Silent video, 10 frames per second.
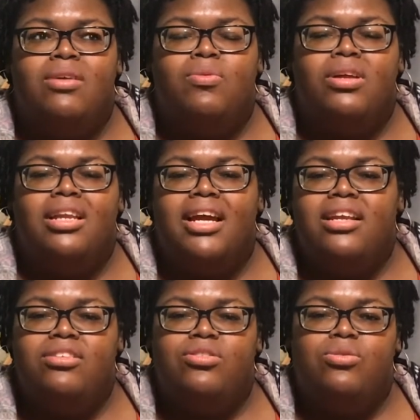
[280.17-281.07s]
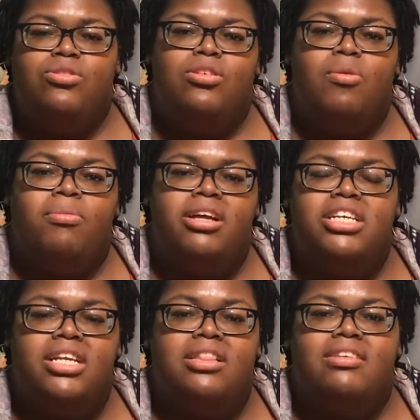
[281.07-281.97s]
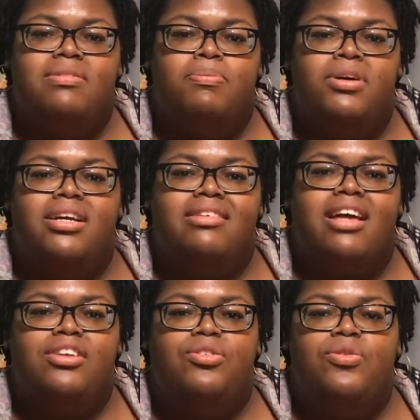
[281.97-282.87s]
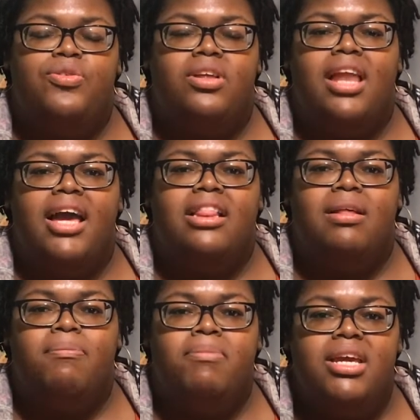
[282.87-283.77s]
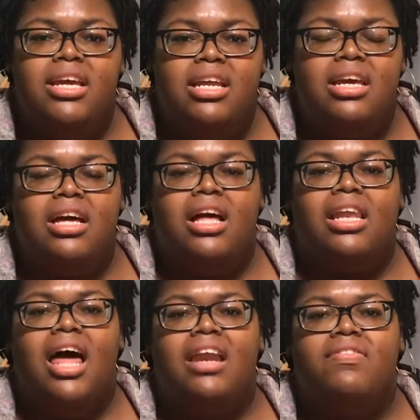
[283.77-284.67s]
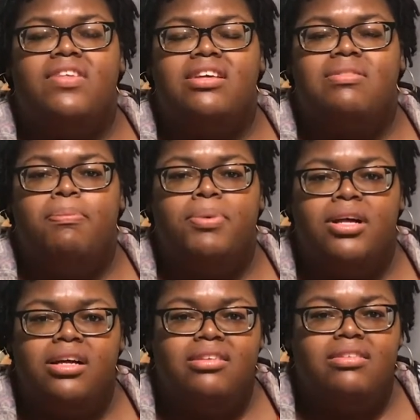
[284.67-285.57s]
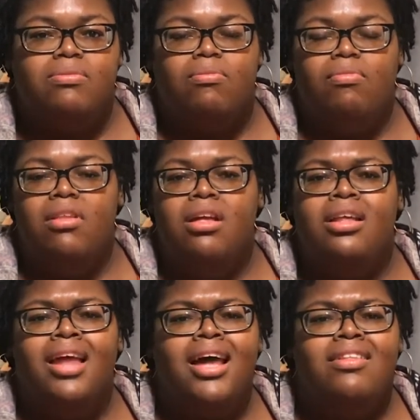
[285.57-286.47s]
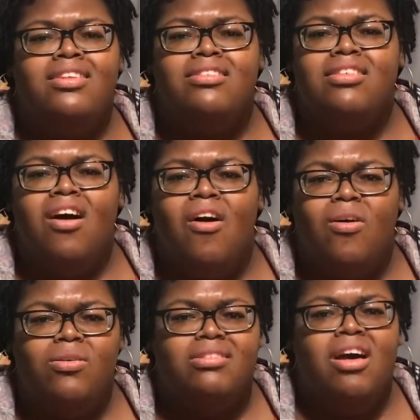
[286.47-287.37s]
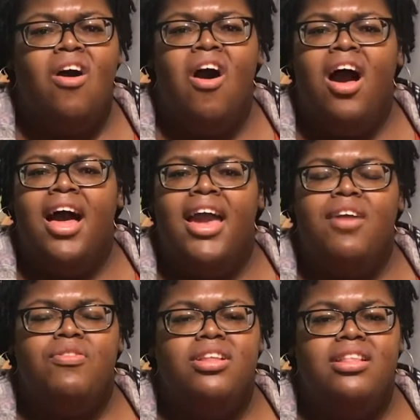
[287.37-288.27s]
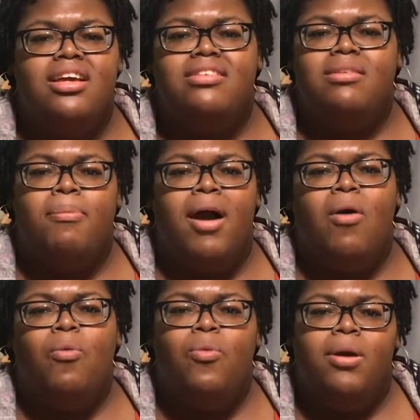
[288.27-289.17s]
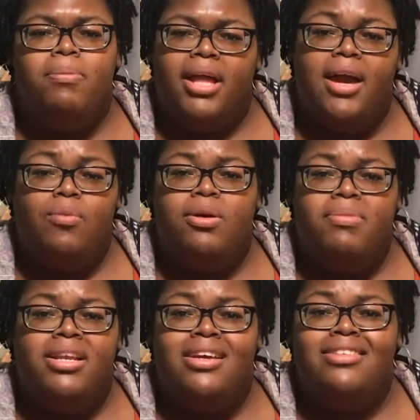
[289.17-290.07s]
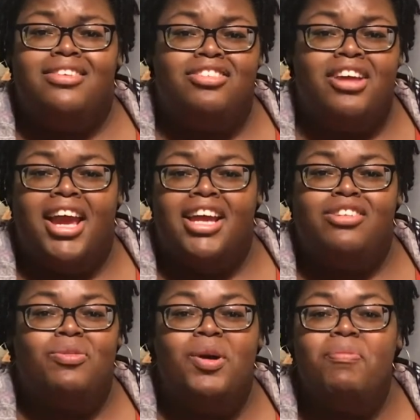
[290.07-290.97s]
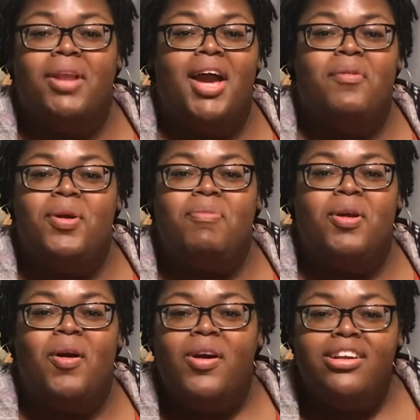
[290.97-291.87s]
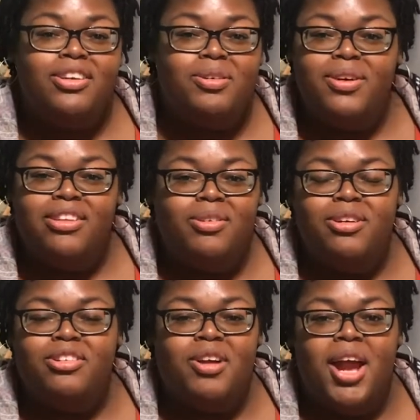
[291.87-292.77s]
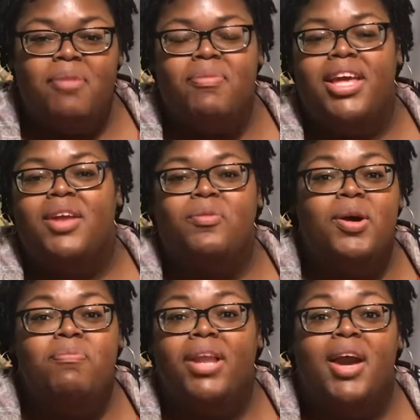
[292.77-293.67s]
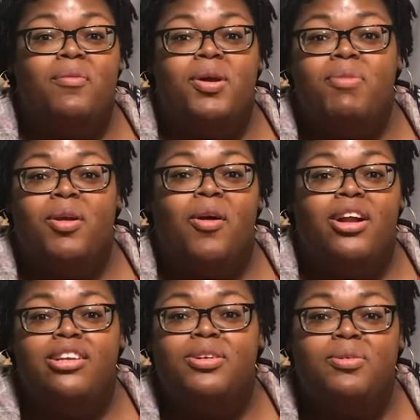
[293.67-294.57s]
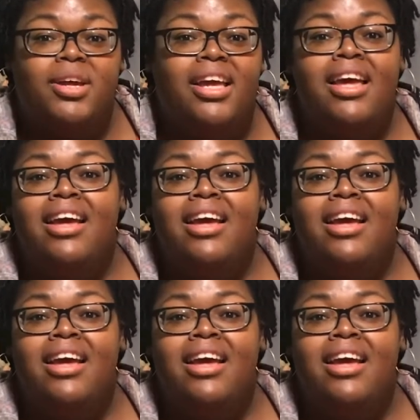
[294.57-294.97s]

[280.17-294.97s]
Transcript: related to so much in this book is I do feel like the media, a lot of these books, a lot of the talks, everything is about what black women need to change, what black women aren't doing to attract men, what black women aren't doing